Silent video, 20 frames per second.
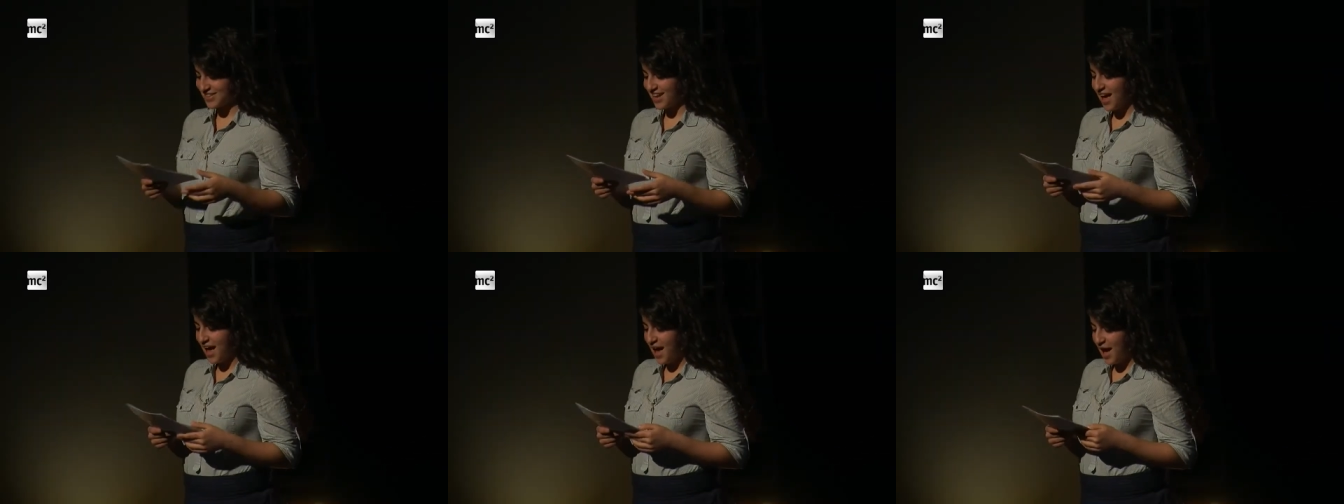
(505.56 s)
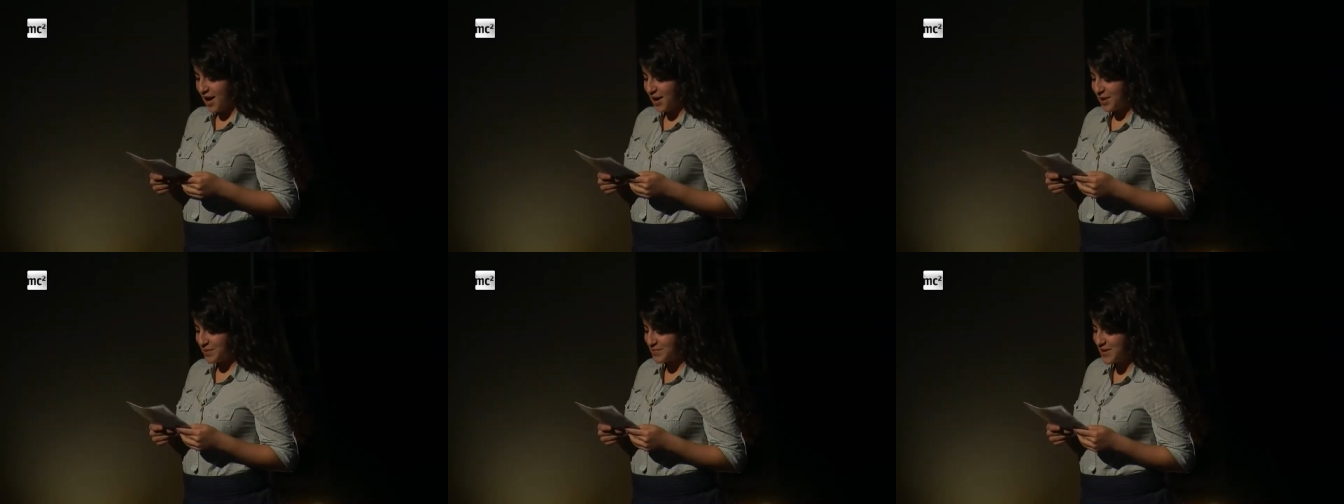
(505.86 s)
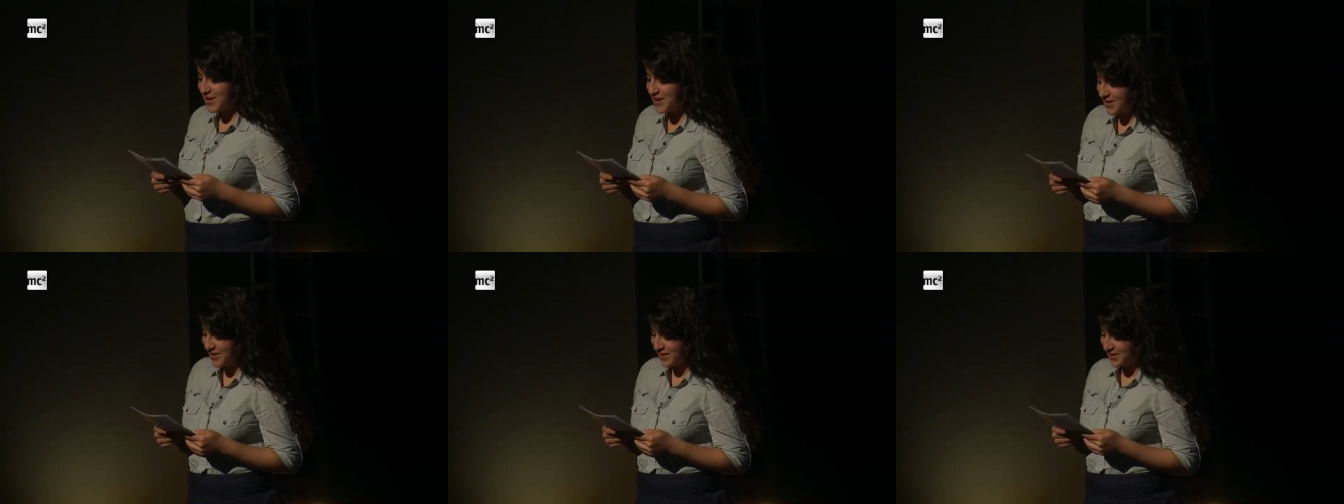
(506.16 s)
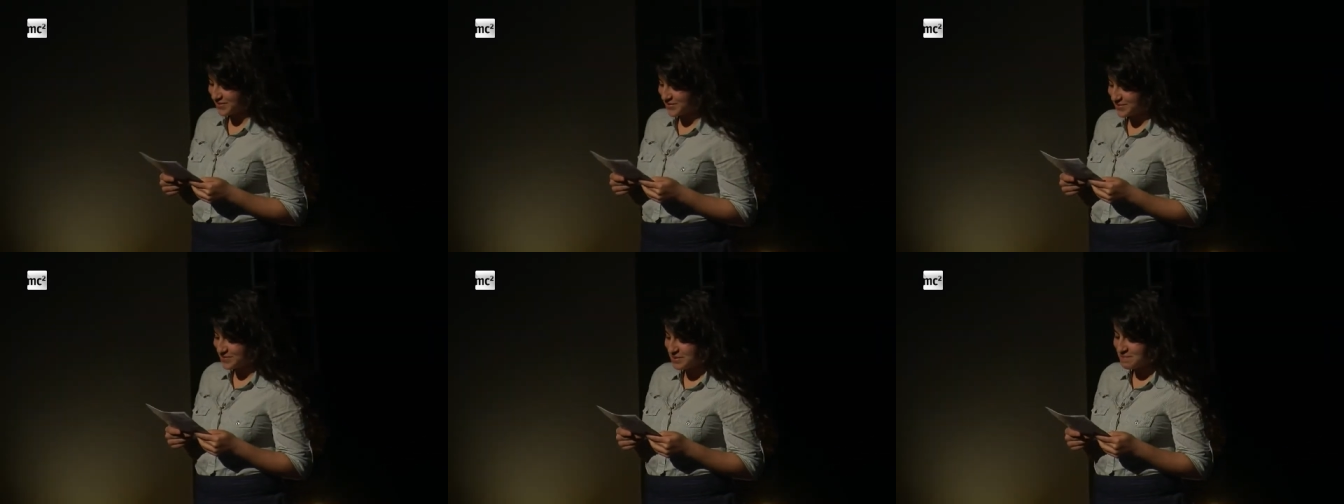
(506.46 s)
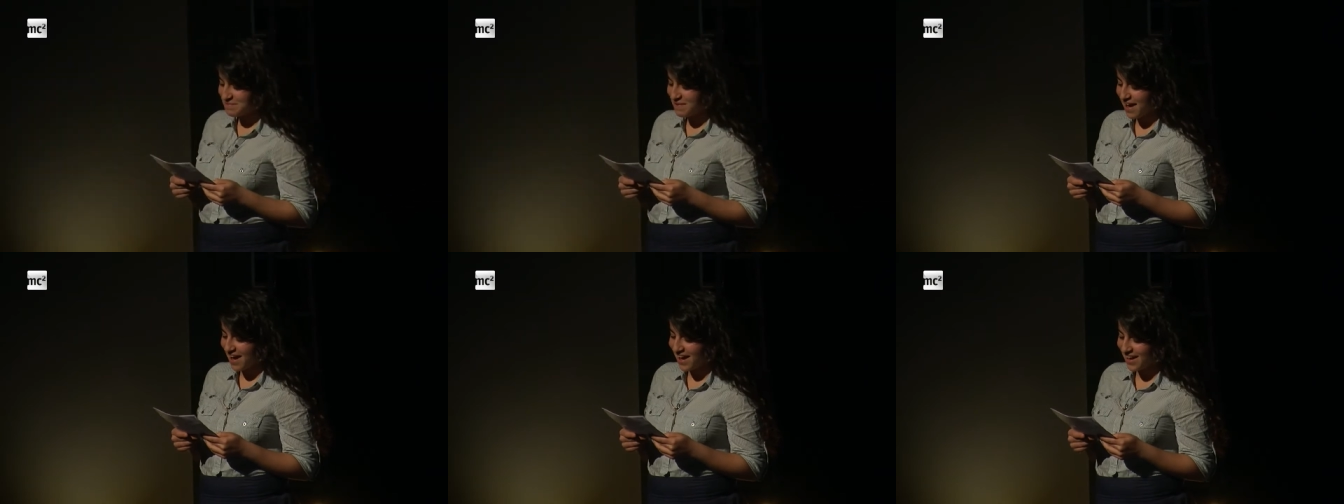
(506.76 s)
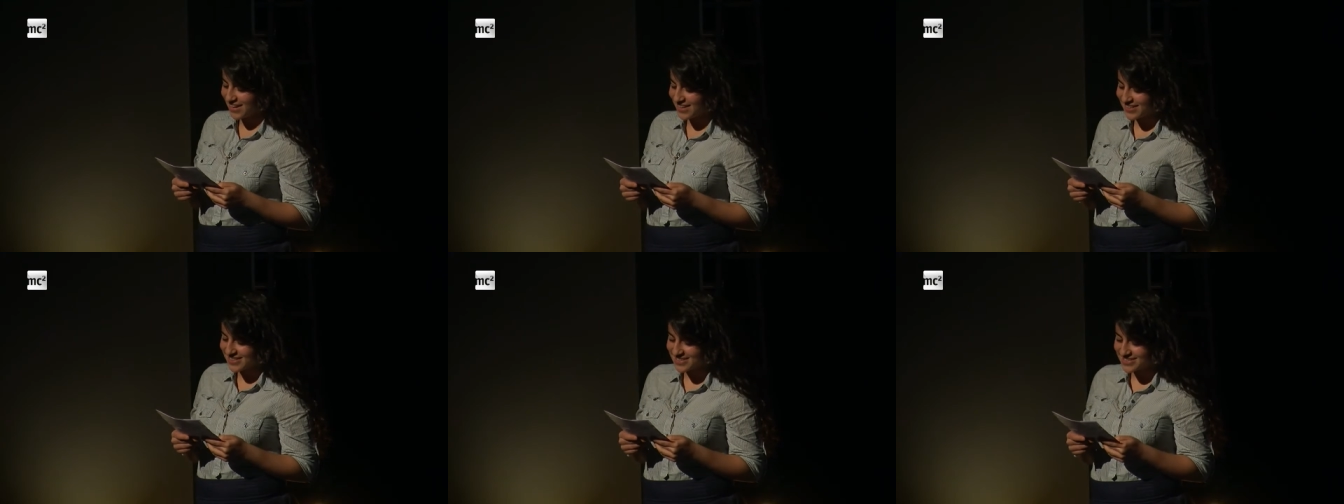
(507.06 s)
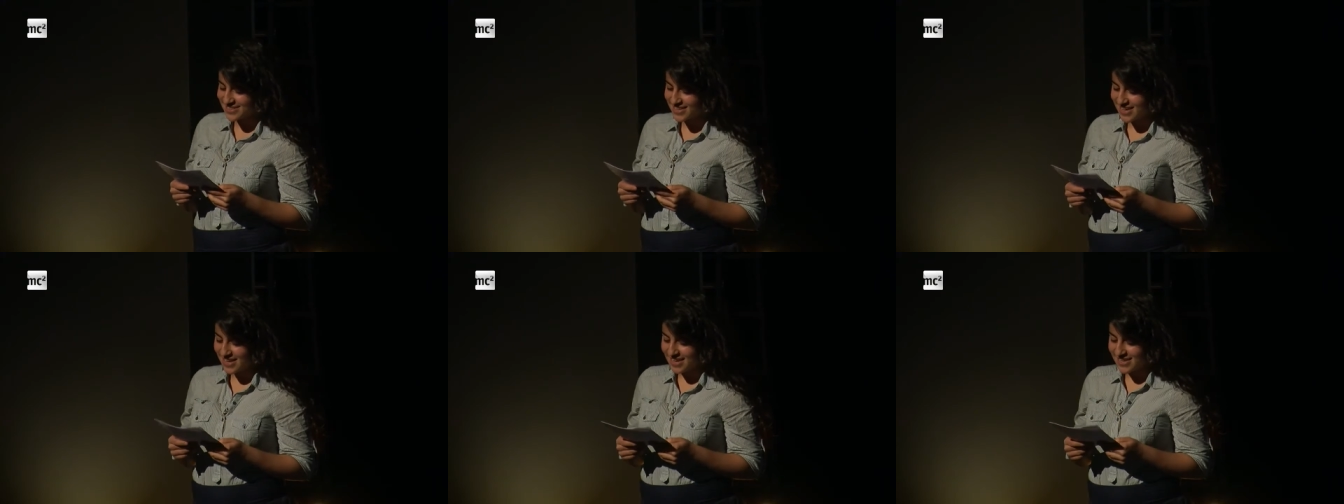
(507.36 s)
eyes. We
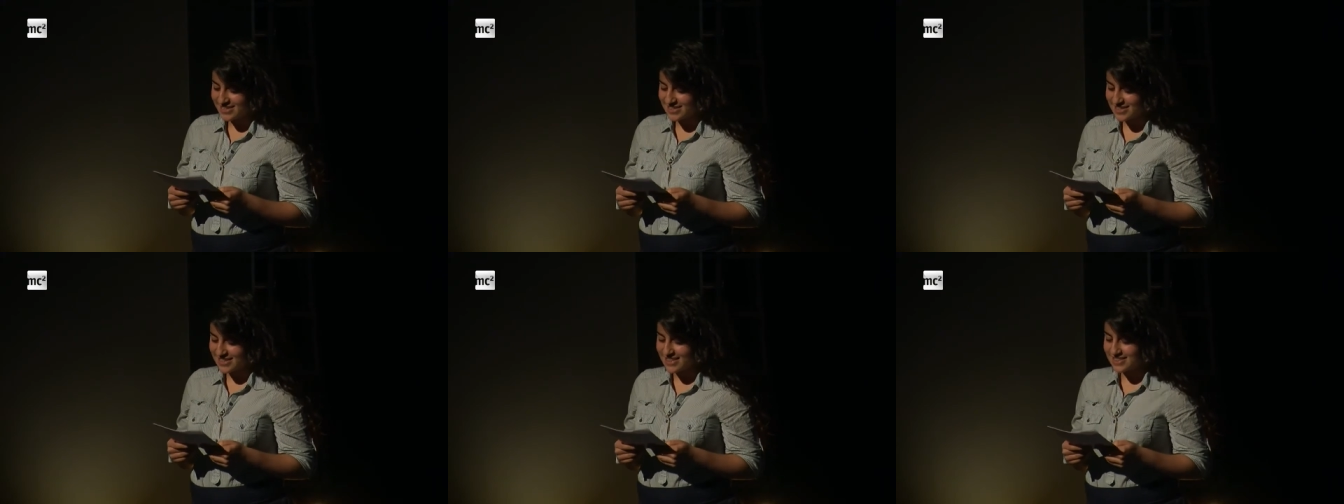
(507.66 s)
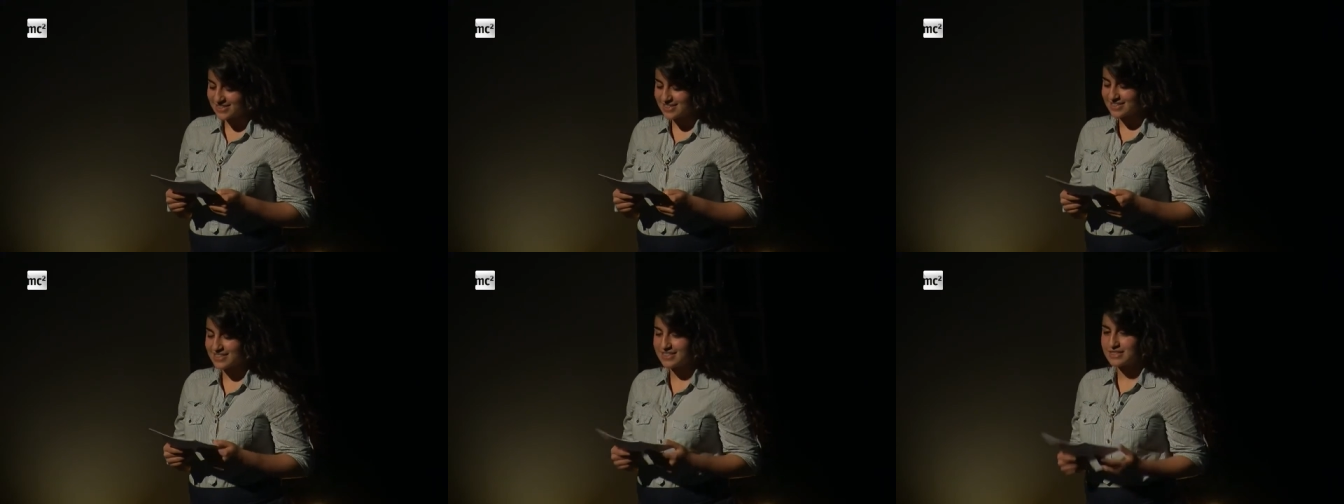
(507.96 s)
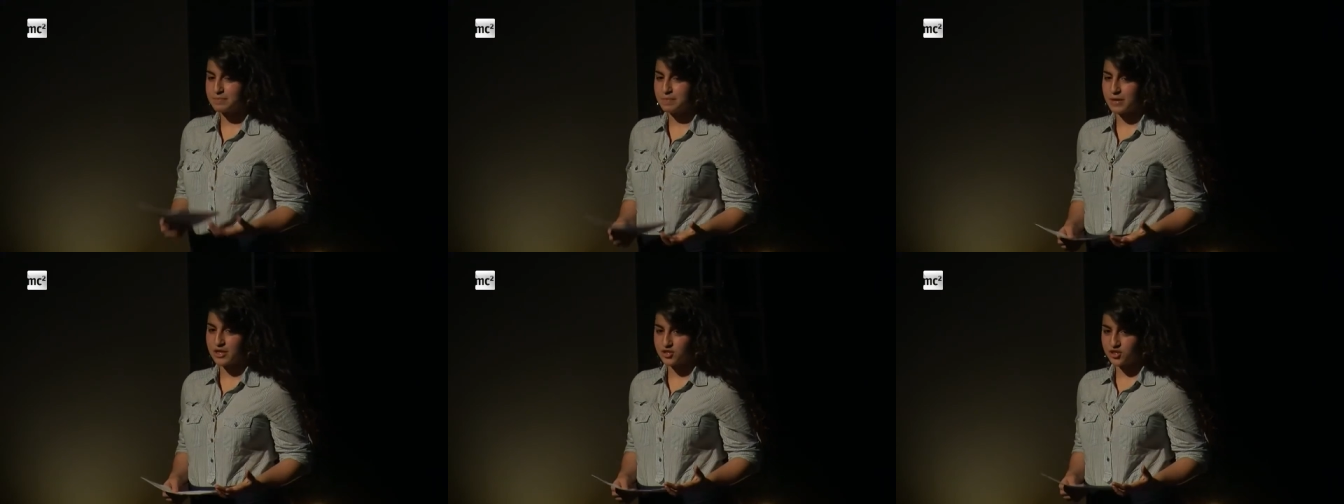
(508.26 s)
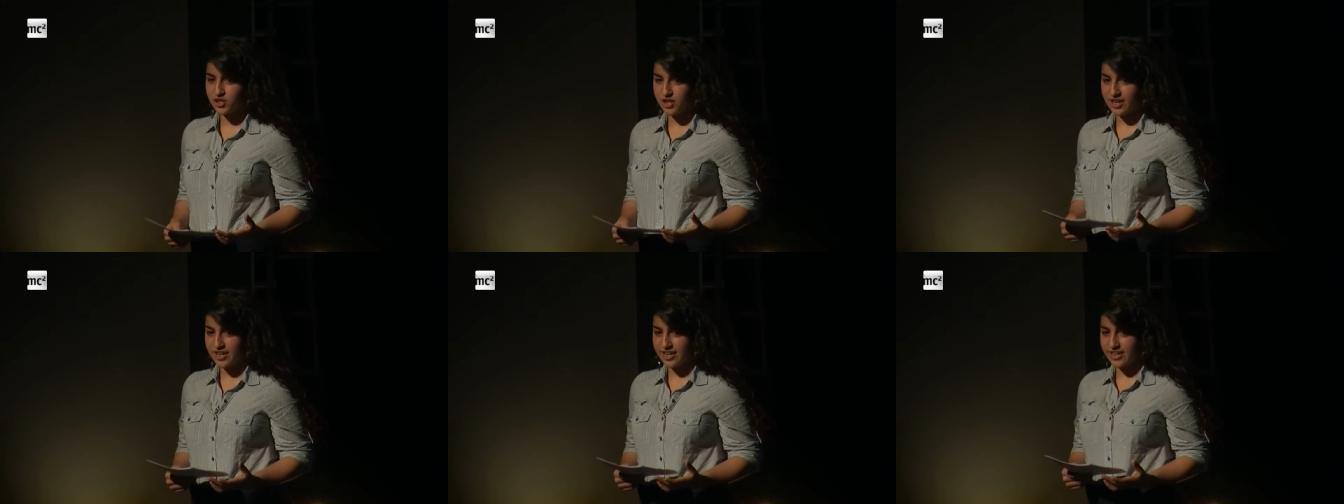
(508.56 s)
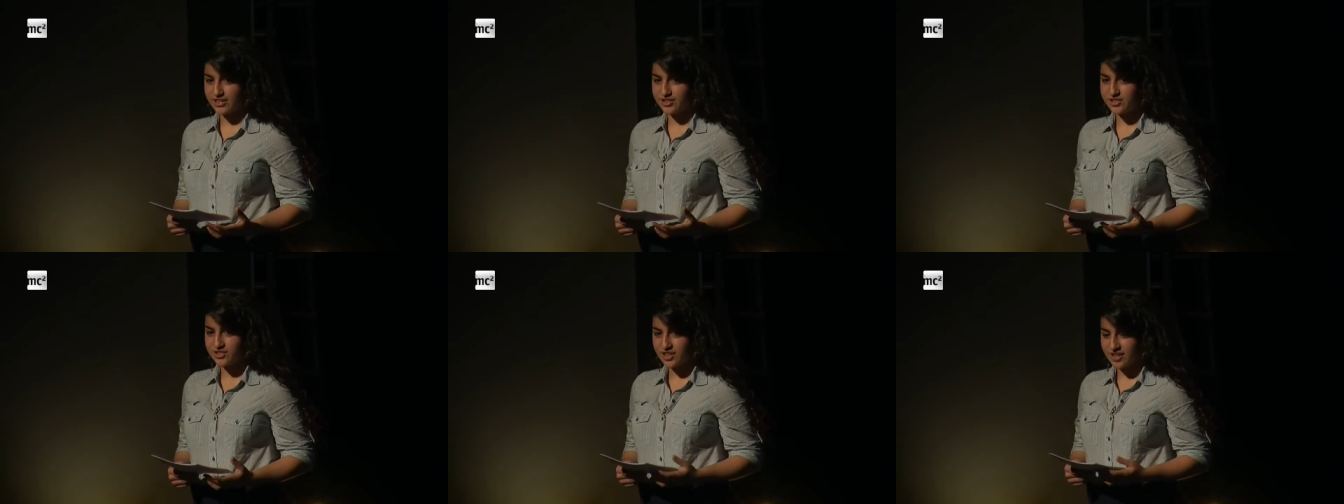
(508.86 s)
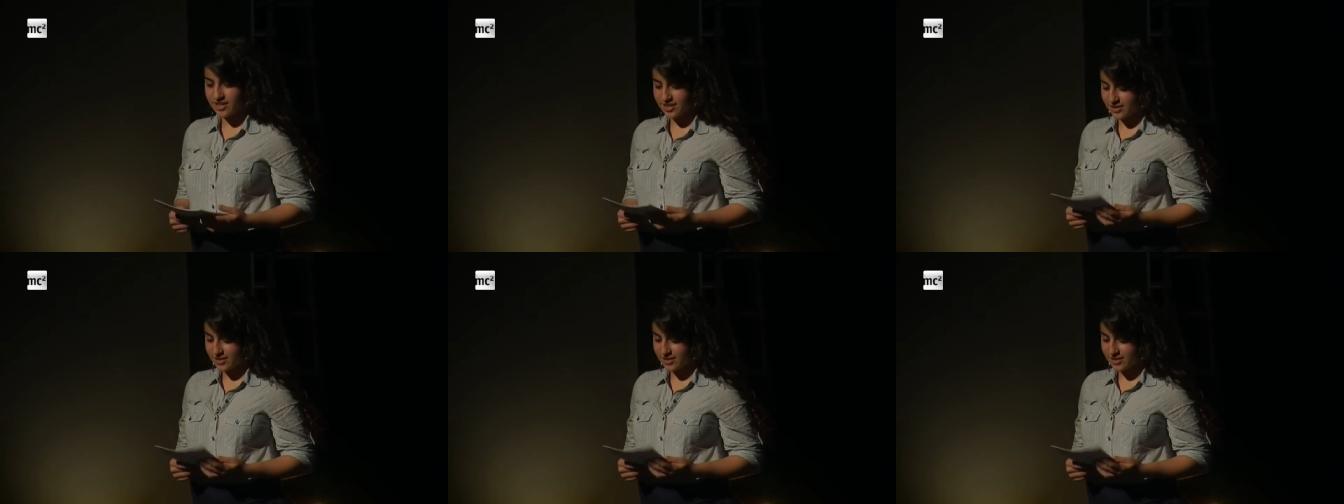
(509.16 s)
Baha'is see this as a special age.